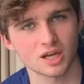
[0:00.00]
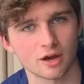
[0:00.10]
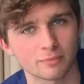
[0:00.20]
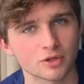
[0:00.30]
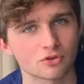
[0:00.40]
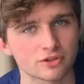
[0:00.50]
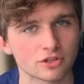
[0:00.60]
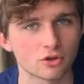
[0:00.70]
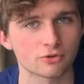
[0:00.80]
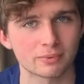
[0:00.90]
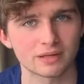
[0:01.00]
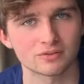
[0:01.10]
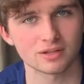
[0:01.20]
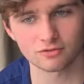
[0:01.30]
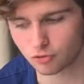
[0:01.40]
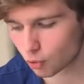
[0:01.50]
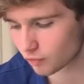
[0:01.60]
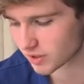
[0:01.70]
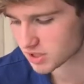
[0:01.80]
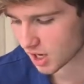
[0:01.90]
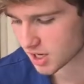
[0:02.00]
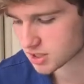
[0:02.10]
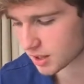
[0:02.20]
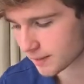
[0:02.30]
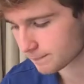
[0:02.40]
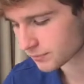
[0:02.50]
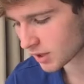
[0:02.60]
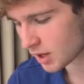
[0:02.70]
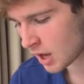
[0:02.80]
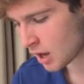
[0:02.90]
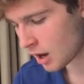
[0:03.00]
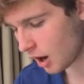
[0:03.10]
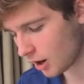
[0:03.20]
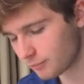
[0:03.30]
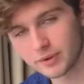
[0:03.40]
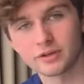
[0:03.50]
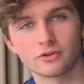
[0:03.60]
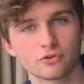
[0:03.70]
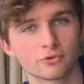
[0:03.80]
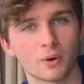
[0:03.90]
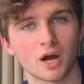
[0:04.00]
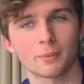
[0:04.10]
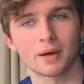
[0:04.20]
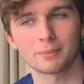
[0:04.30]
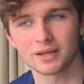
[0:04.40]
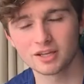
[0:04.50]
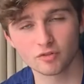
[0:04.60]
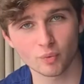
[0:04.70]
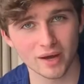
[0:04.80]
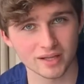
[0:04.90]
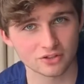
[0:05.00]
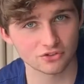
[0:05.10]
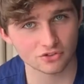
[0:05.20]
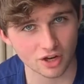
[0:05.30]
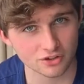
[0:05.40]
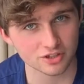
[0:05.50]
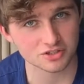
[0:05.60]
I've been using Notability for the entire time I've been using my iPad, but either way, it's studying